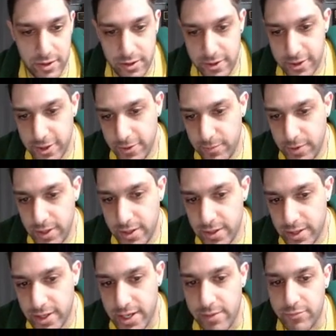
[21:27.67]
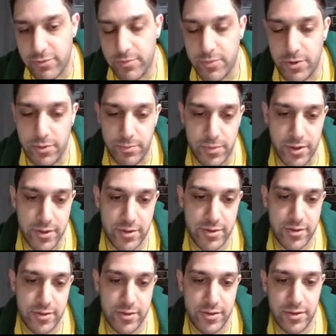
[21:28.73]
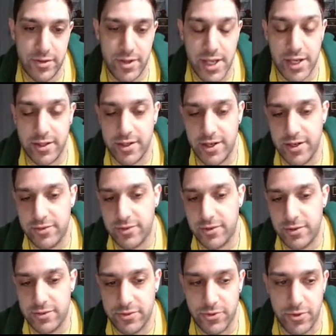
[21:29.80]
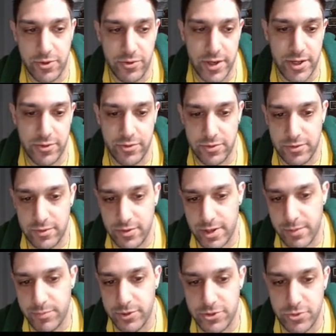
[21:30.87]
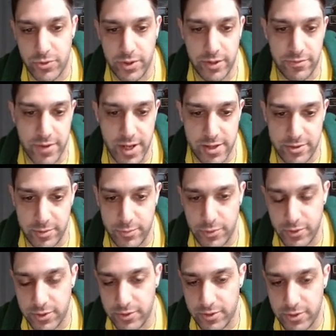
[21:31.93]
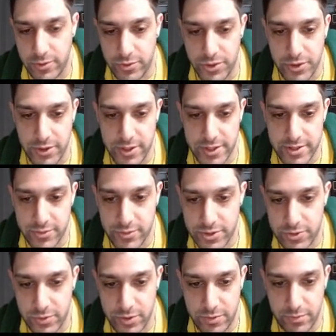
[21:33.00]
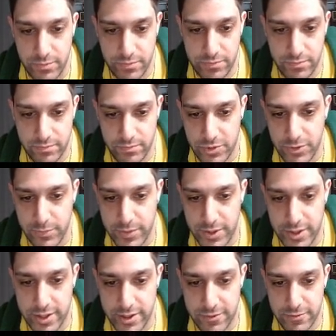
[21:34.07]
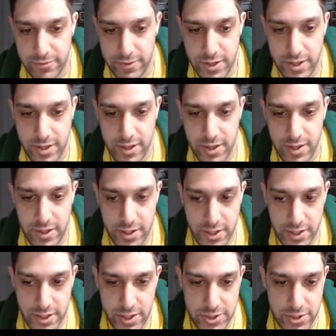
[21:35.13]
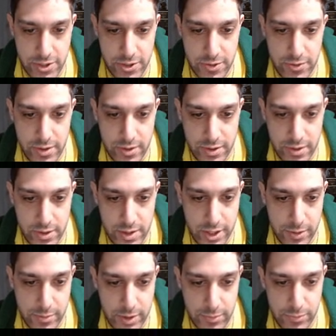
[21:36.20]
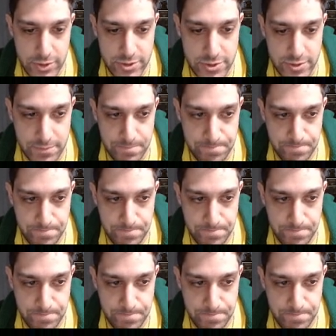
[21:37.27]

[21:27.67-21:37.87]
could be in the optimal, but likely he's going to score around upper 20 fantasy points, low 30s, which wouldn't be enough. So I'm going to play Brunson.